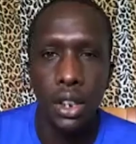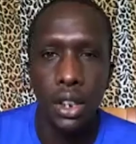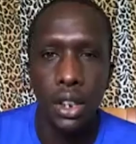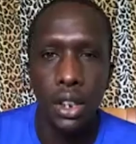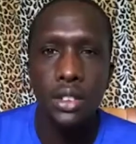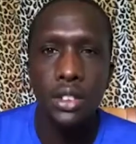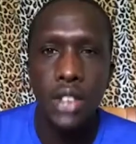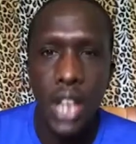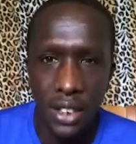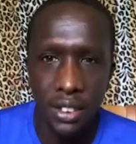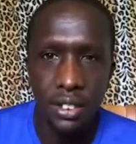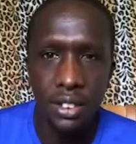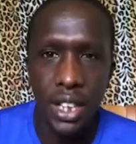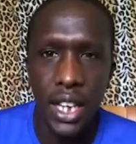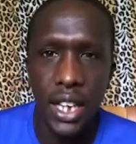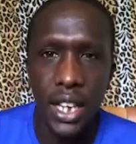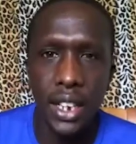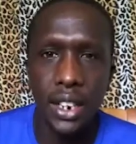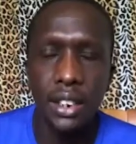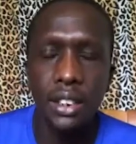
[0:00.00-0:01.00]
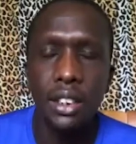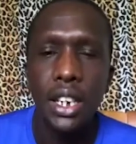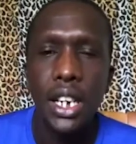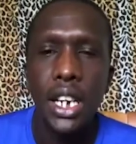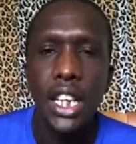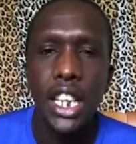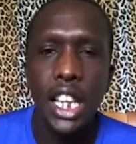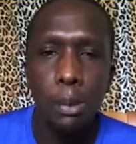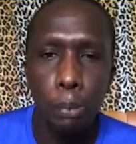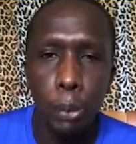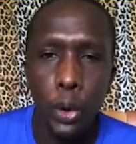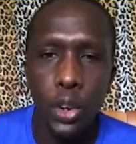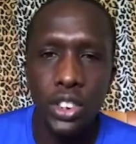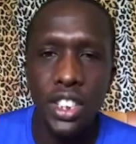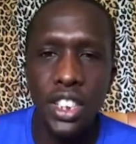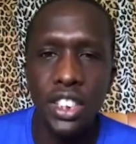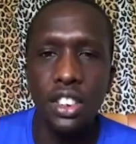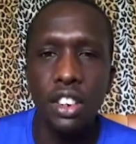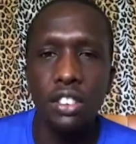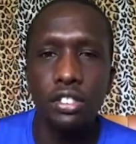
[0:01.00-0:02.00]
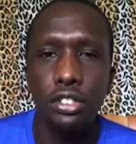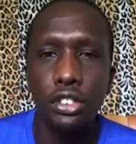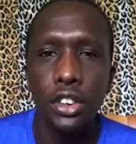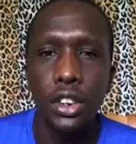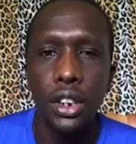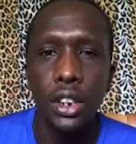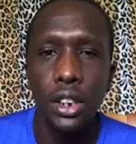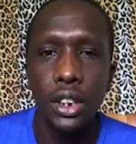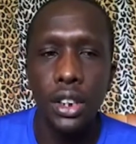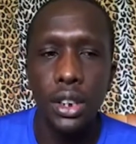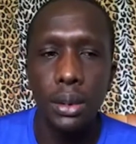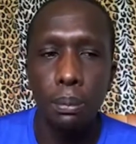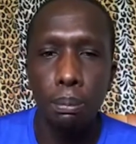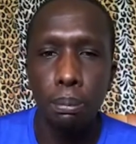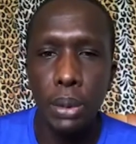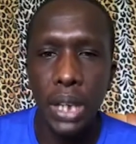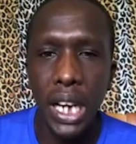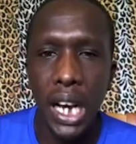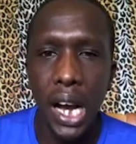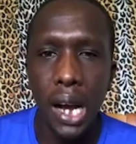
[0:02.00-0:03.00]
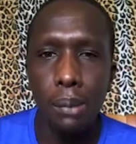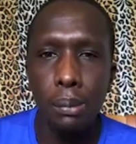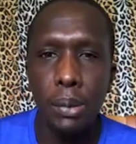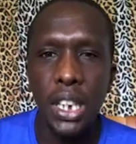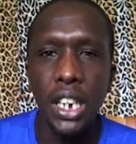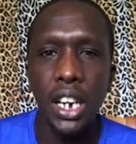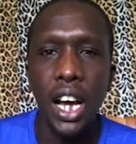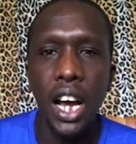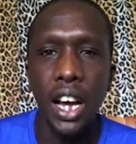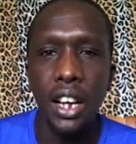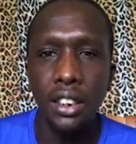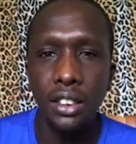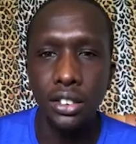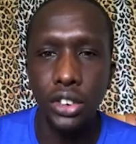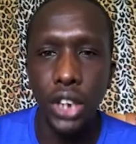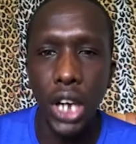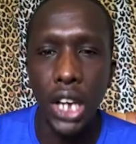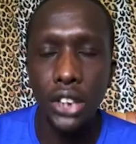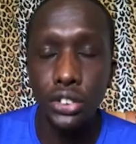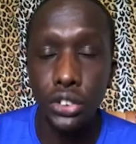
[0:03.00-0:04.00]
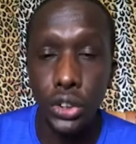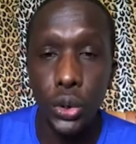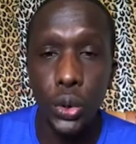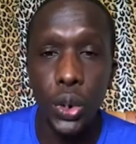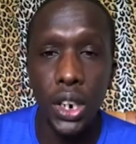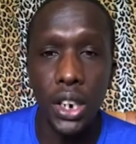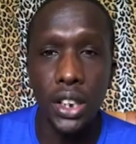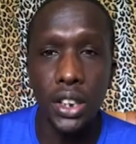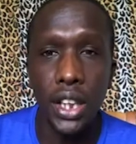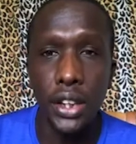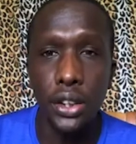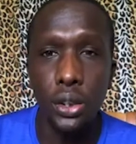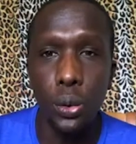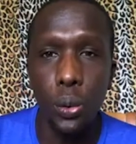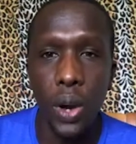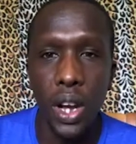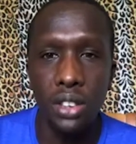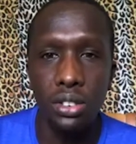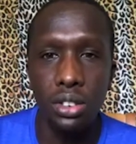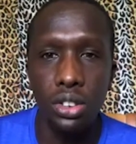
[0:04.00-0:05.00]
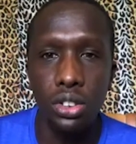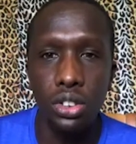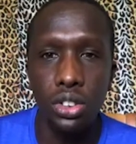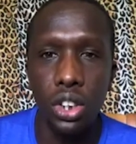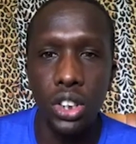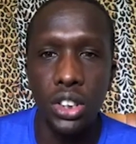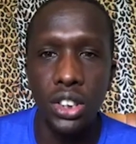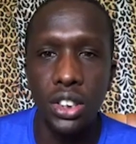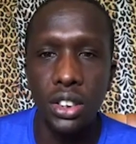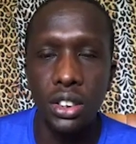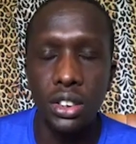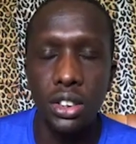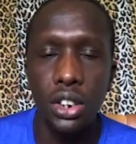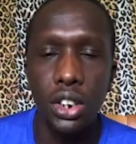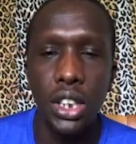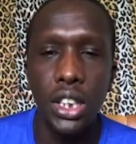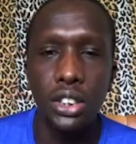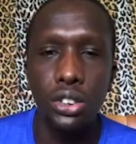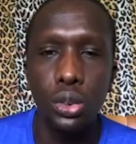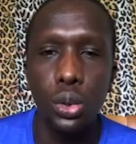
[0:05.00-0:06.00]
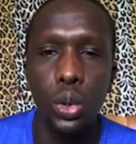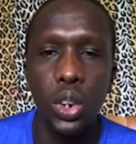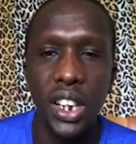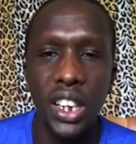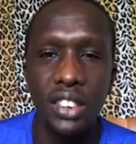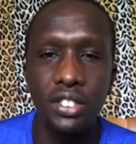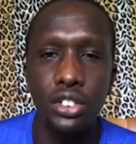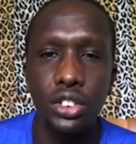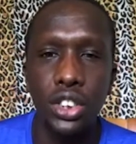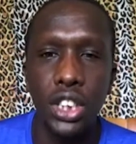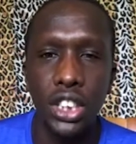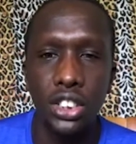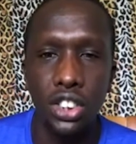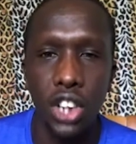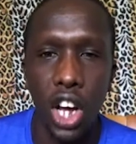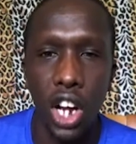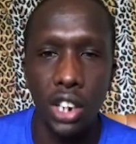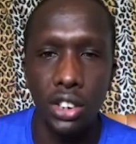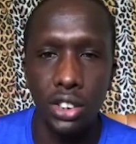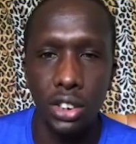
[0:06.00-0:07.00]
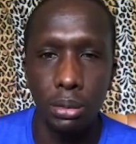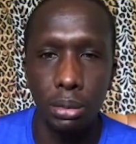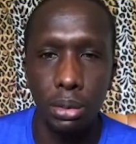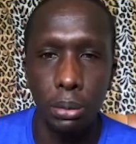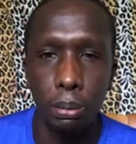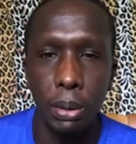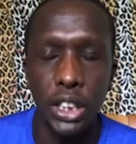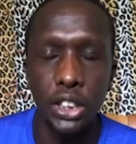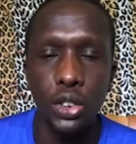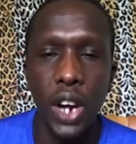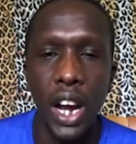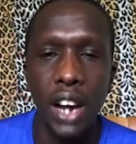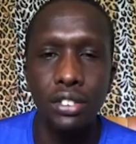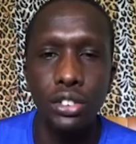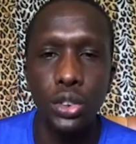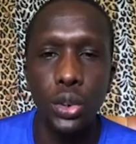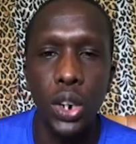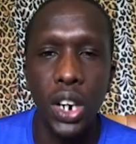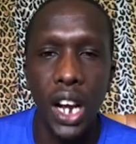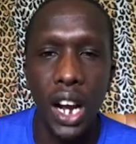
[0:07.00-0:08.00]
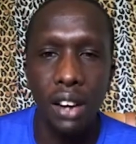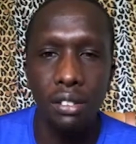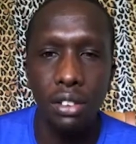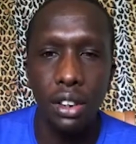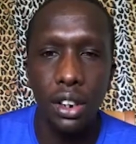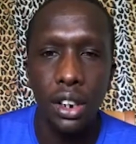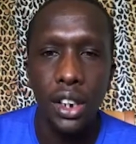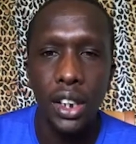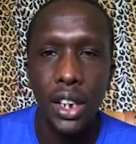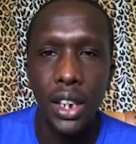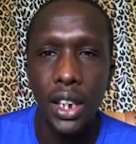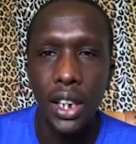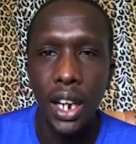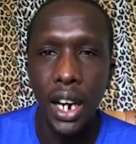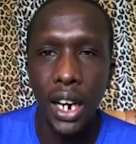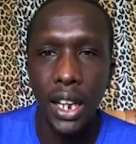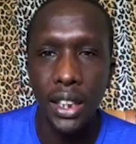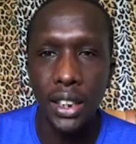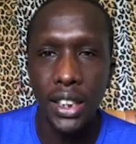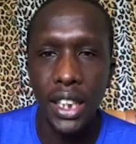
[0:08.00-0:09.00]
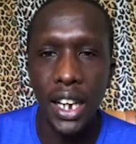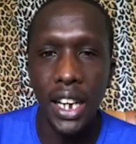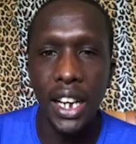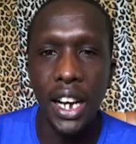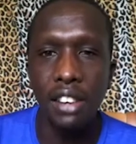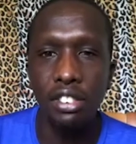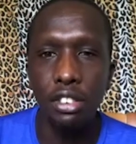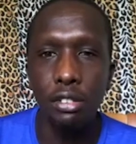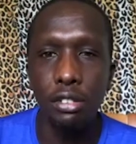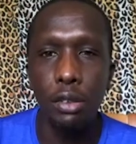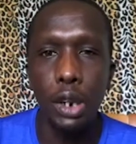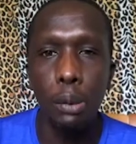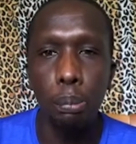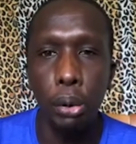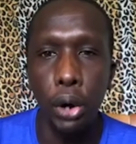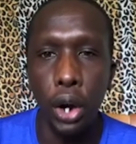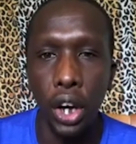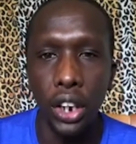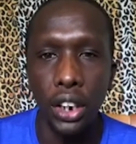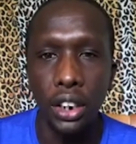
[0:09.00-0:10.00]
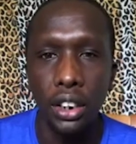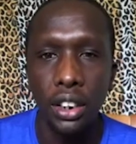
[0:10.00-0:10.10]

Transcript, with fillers: Yes, and the process of becoming an, a student in the U.S. is not you know the school gives you the scholarship, but you have to cover the government part,